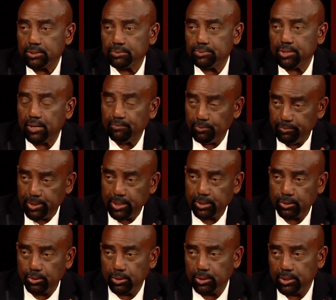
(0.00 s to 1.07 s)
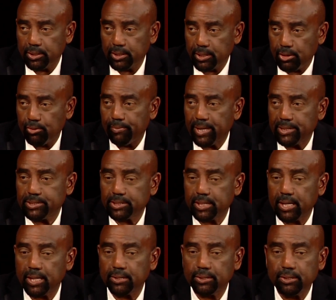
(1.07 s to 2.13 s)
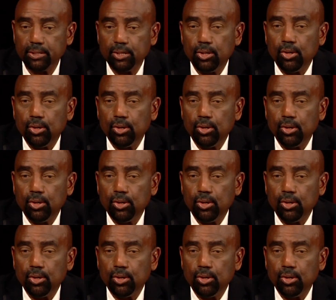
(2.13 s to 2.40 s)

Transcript: Sometimes for men only, and then everybody together.